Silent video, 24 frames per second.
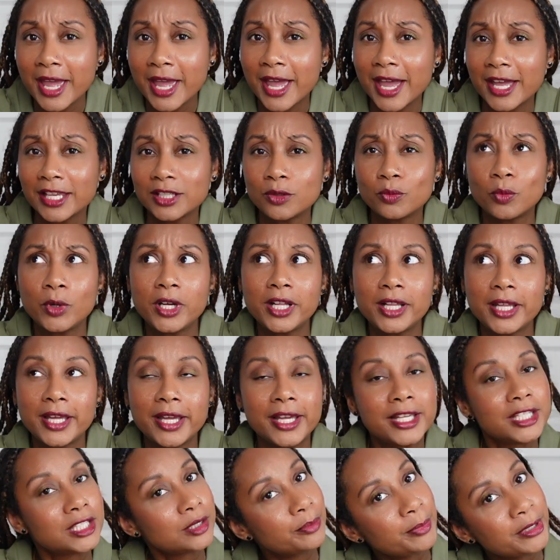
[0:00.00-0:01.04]
as well
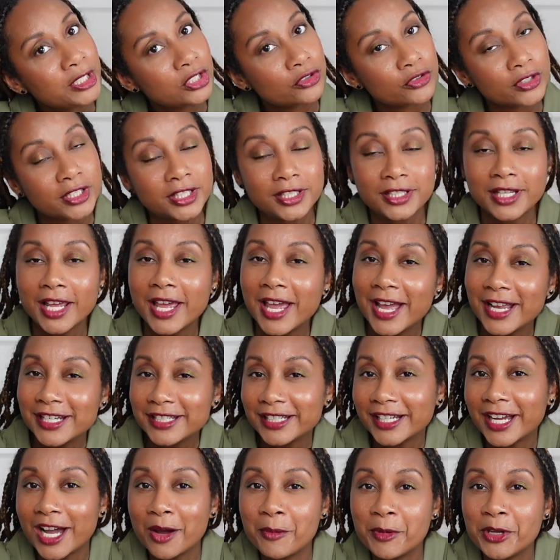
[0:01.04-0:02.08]
as Pinterest, and
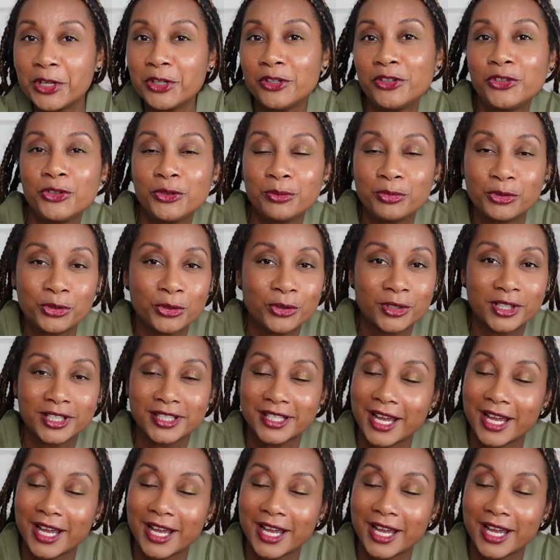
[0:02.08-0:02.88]
check out my YouTube shorts.